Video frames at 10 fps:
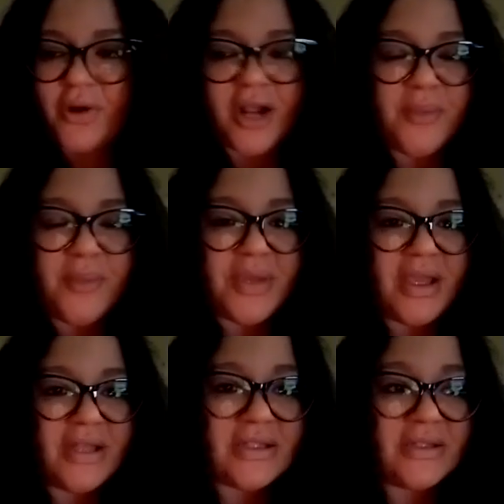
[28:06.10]
R&B
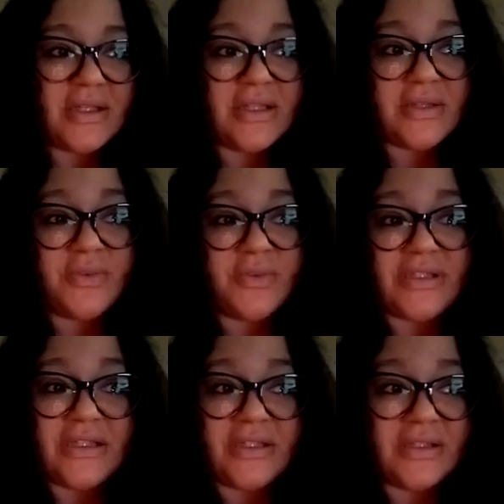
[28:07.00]
isn't what
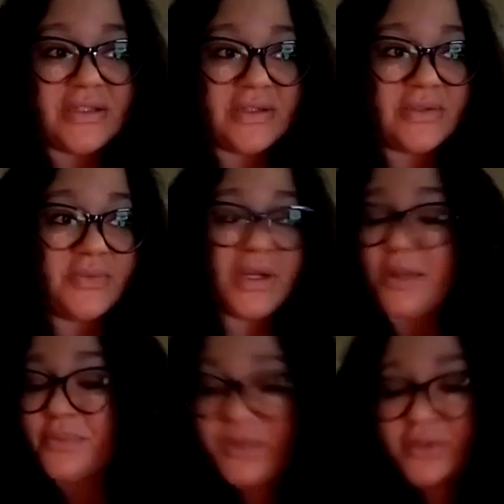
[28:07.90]
it is, what
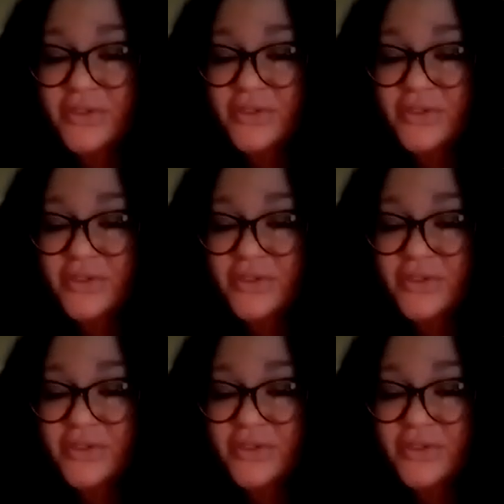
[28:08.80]
I'm used